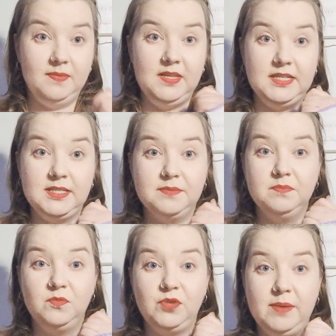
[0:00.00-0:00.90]

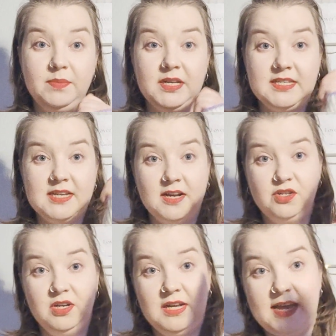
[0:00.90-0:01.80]
this rib is
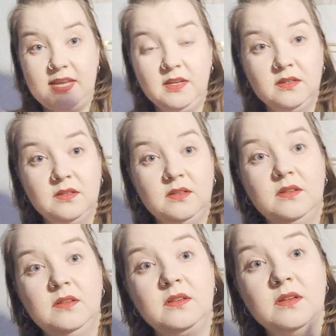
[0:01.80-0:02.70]
actually a
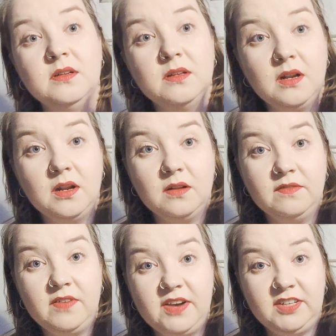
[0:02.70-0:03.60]

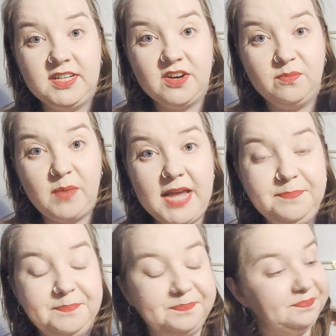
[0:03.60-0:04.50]
favorite of mine,
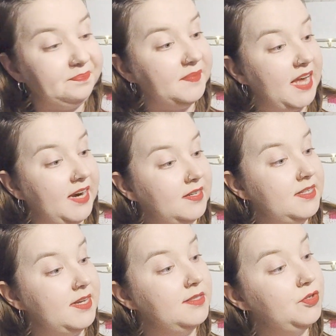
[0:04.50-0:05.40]
that I
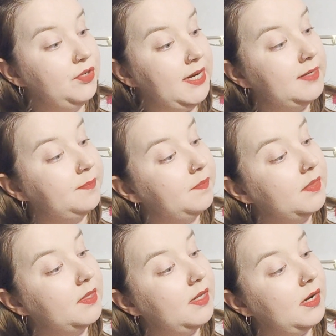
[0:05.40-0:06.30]
tend to knit
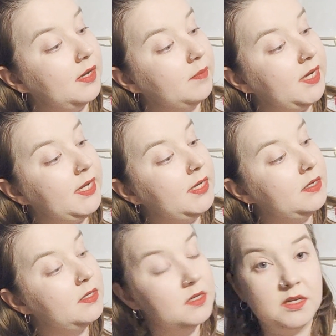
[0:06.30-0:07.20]
like my
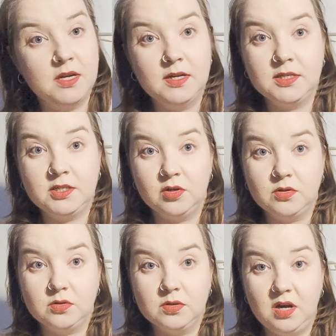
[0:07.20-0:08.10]

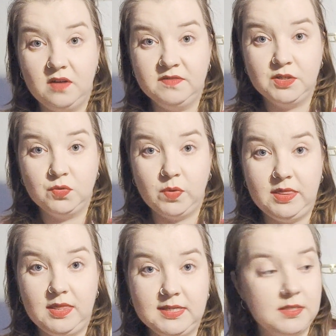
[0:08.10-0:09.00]
sock cuffs
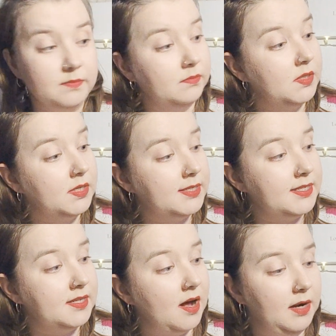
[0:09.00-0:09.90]
with this
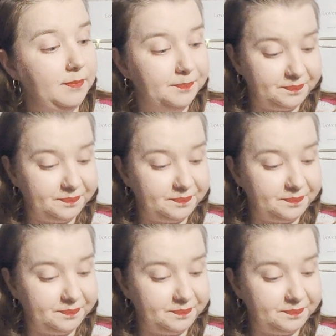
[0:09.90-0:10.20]
style.